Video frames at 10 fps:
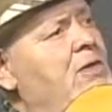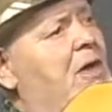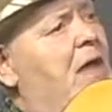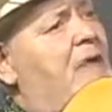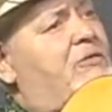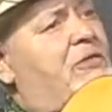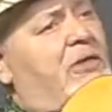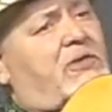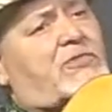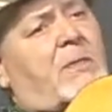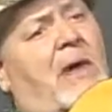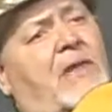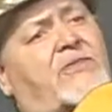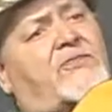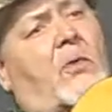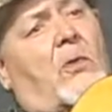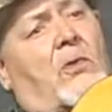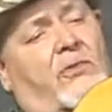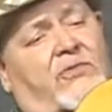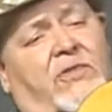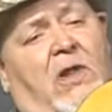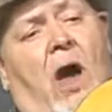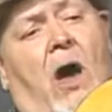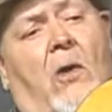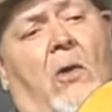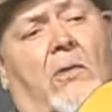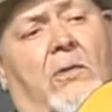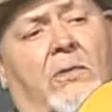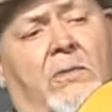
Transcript: to love you this much for this long.